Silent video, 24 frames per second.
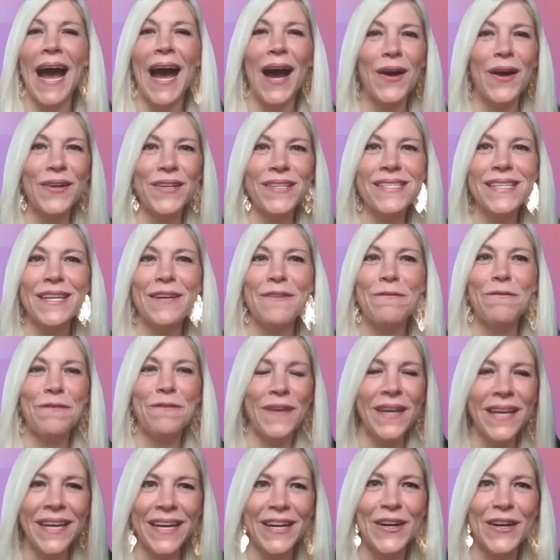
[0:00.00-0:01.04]
does it
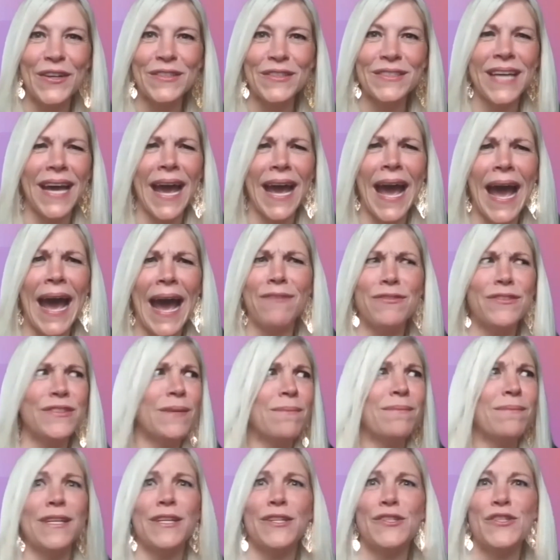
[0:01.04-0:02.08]
feel to have
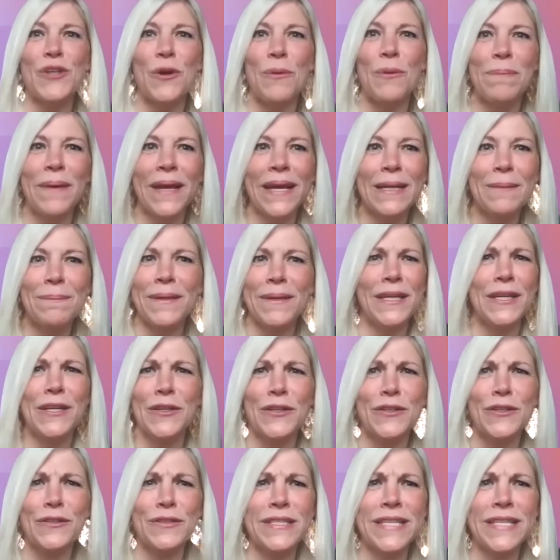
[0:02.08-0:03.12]
something so big be
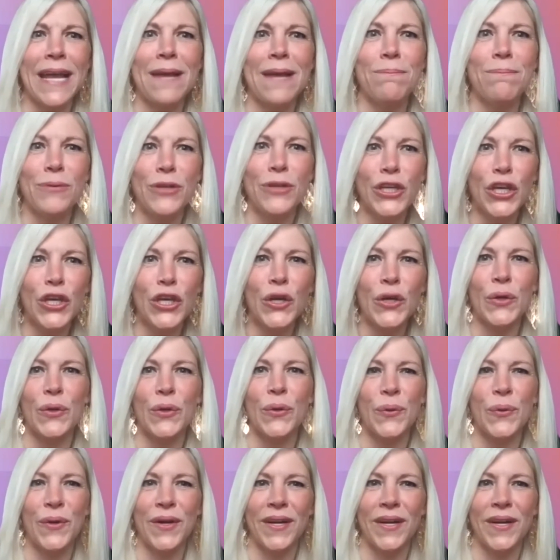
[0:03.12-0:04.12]
your debut?